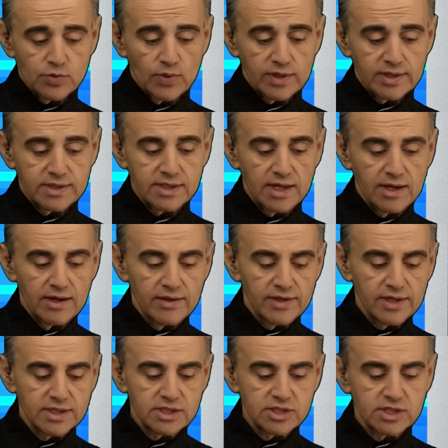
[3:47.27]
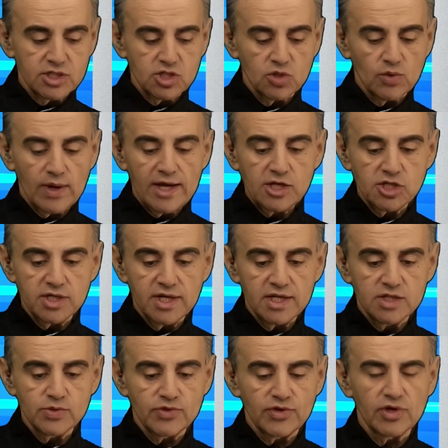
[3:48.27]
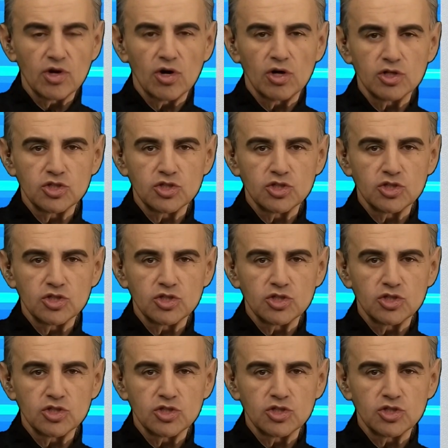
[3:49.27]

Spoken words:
what the situation is with regards